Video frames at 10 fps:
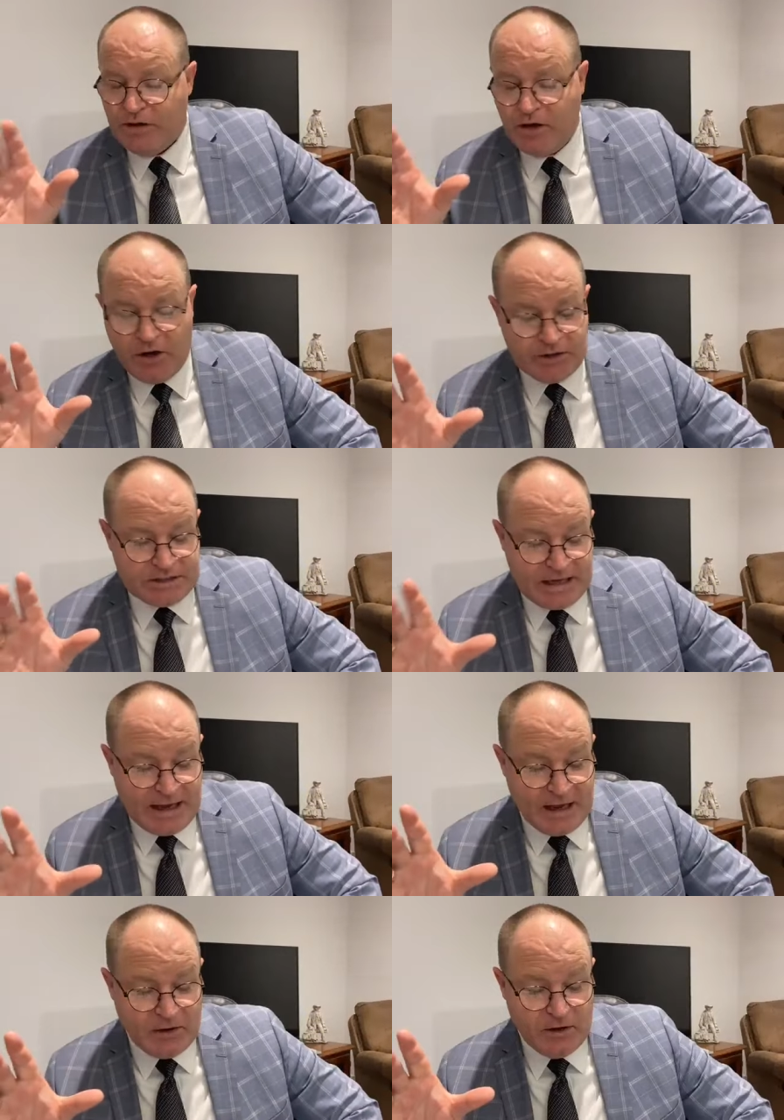But notice
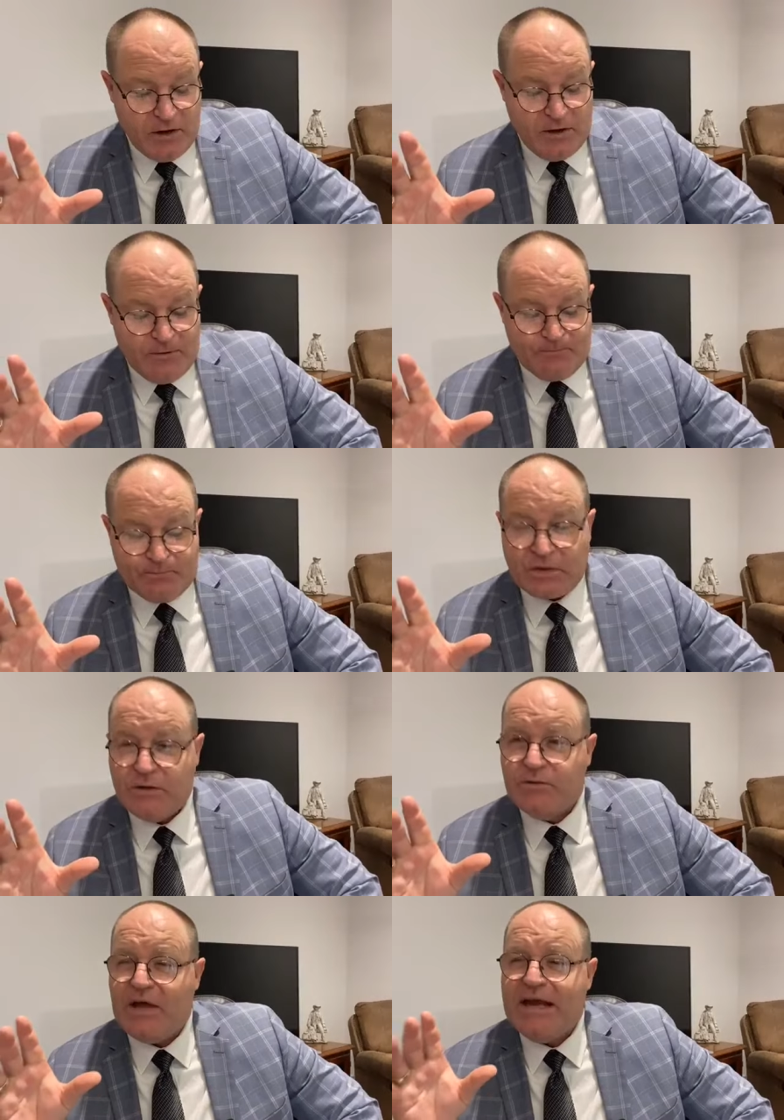how
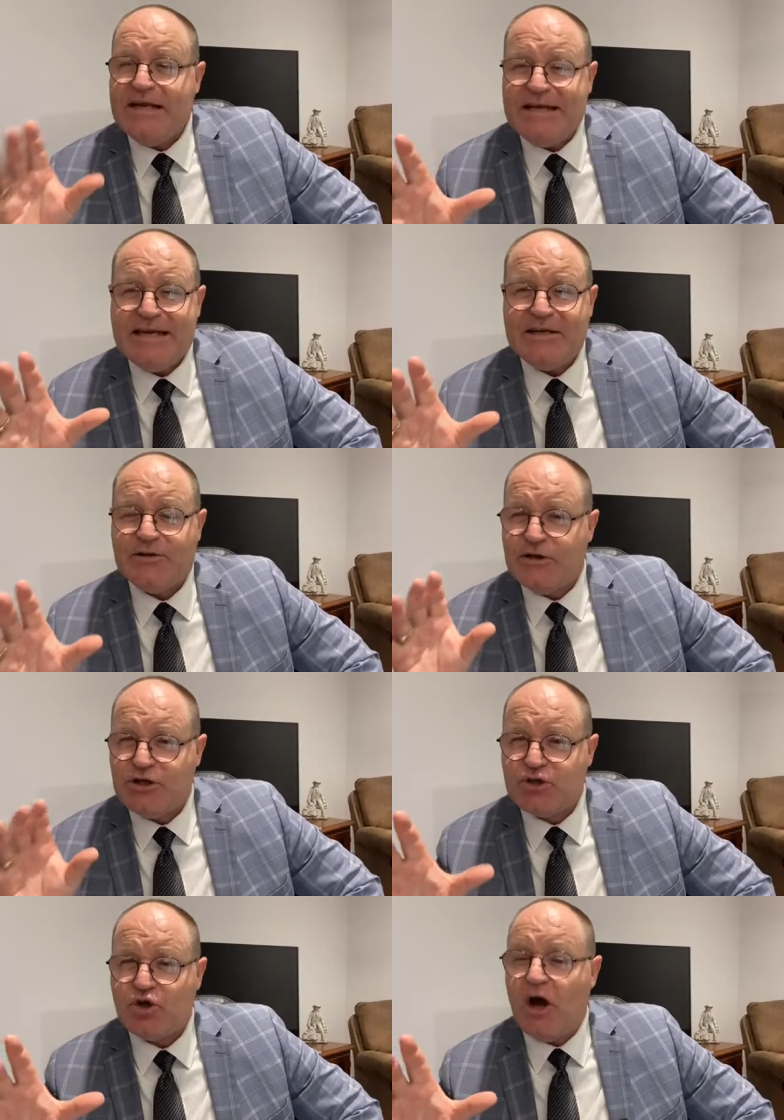they needed the
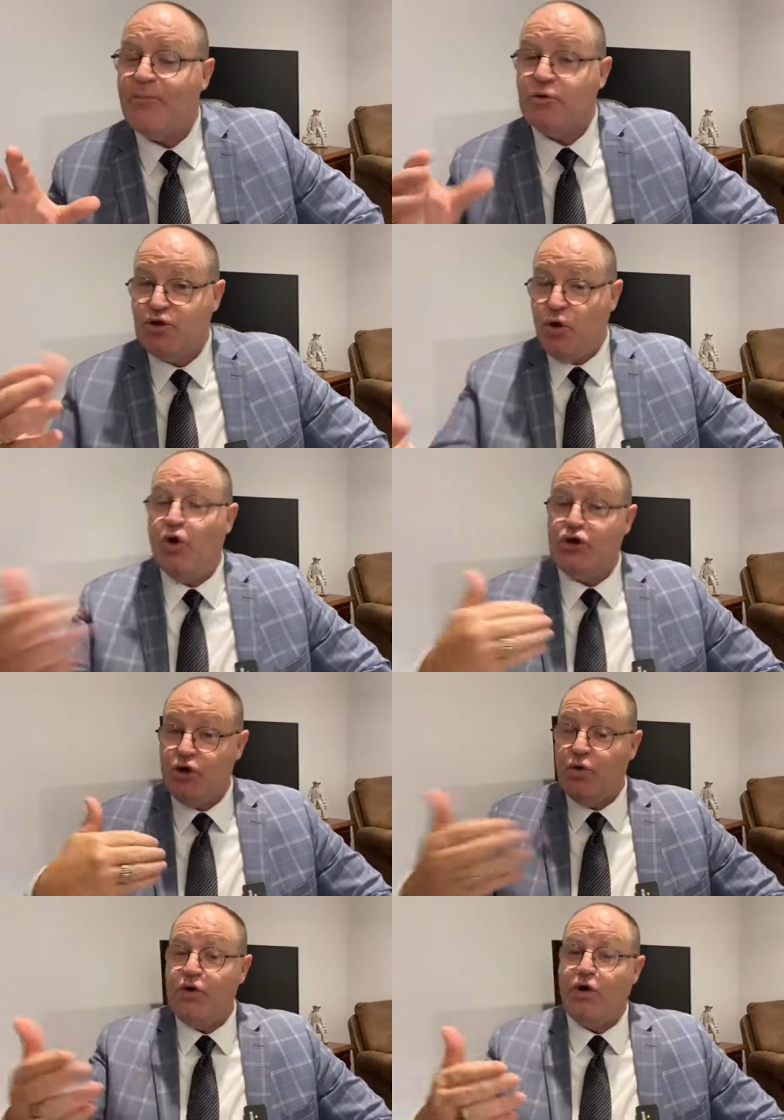disciples, or
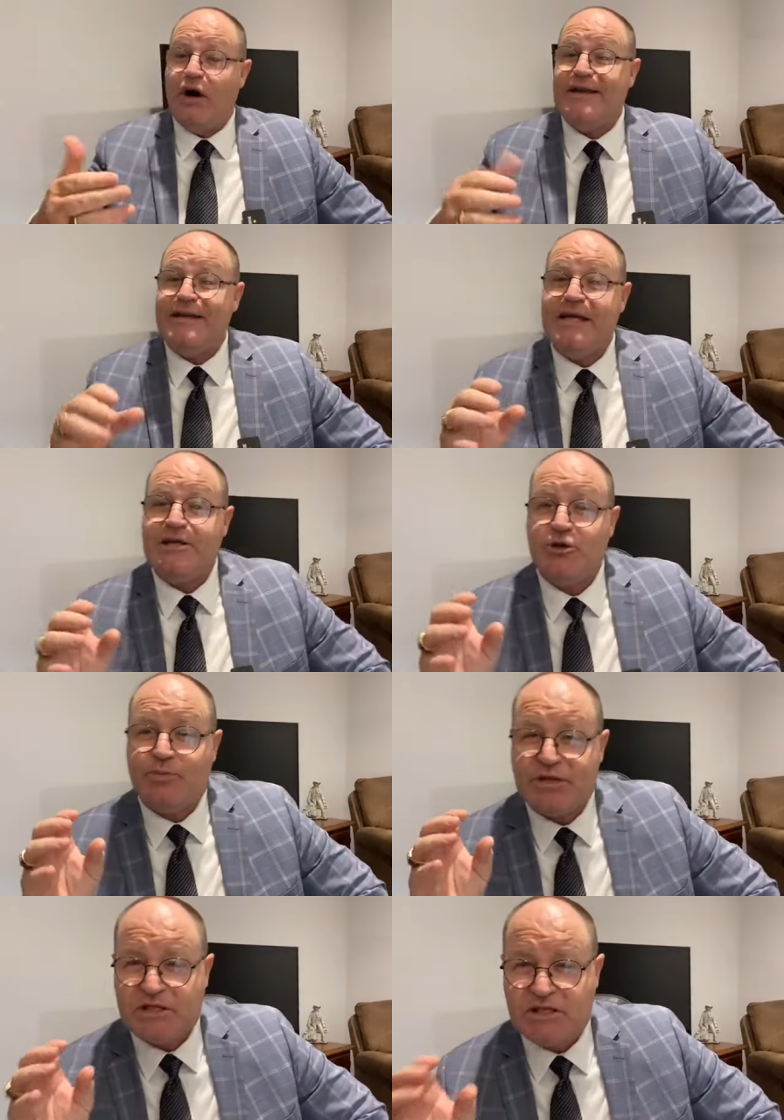you and I need to
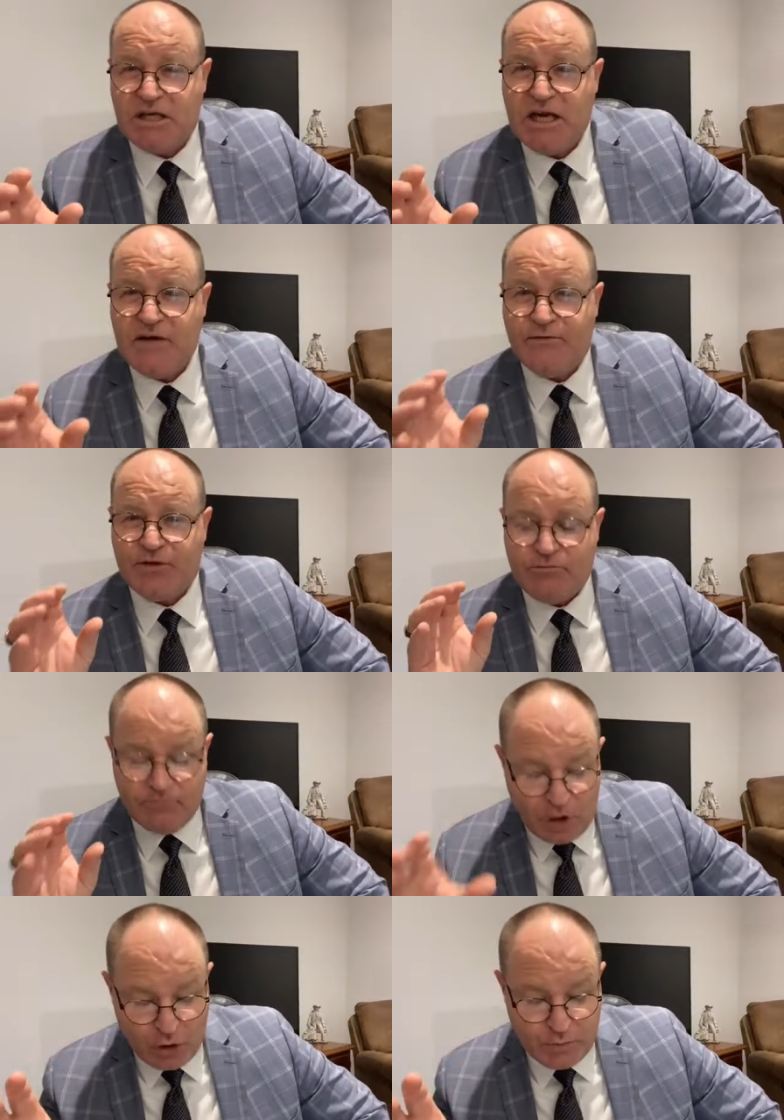perceive the
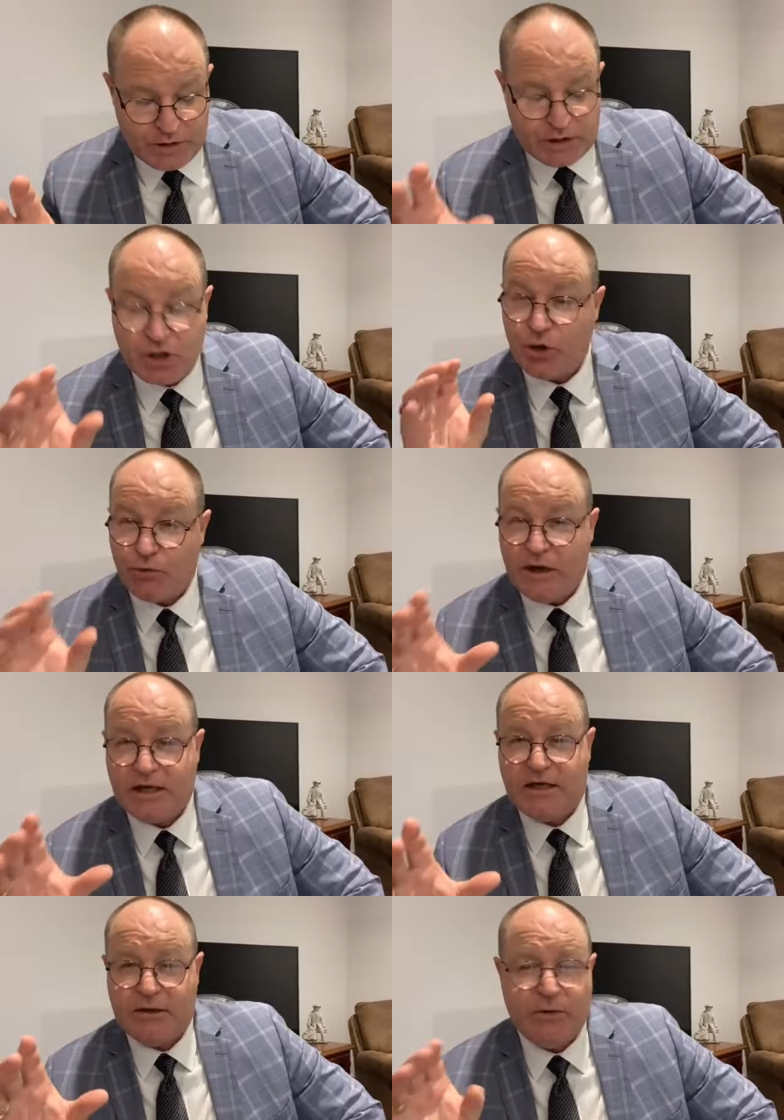moment
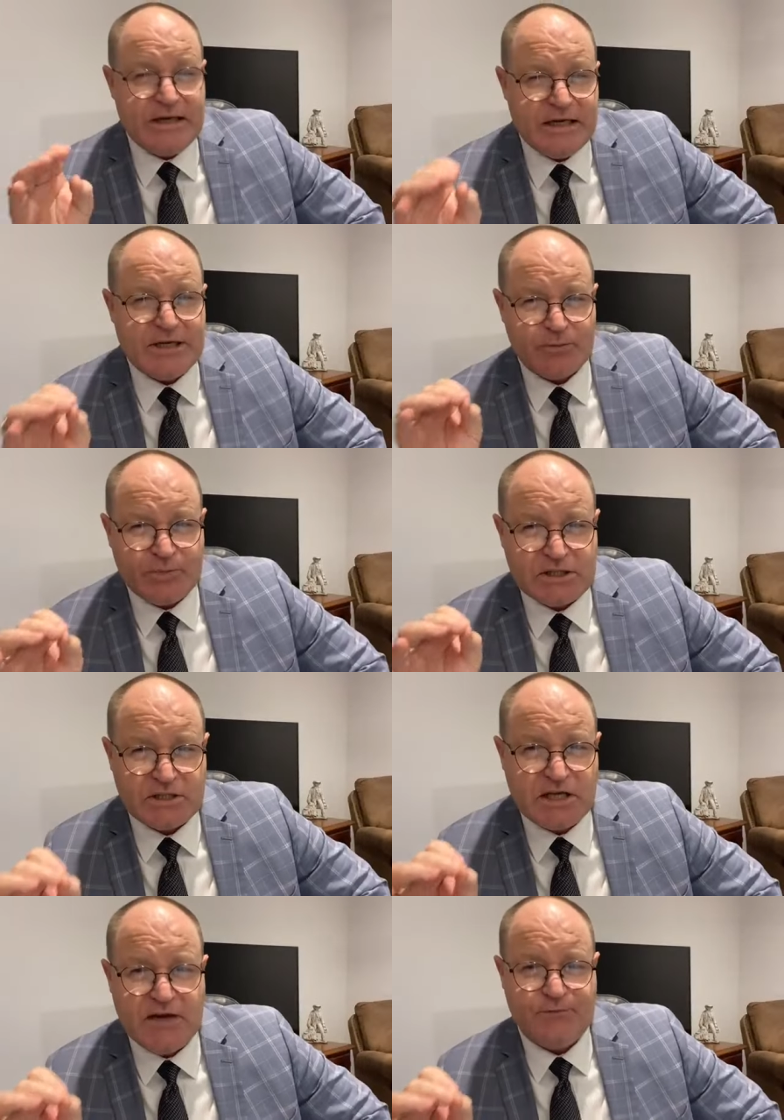correctly. We need to
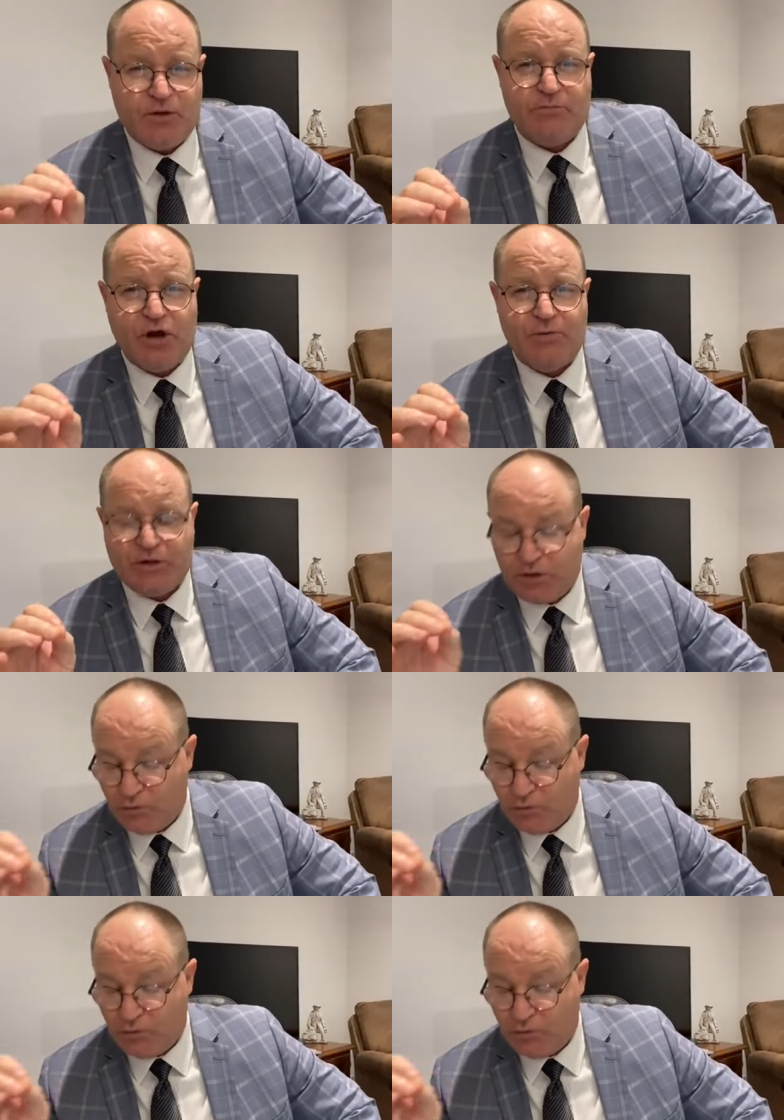perceive the moment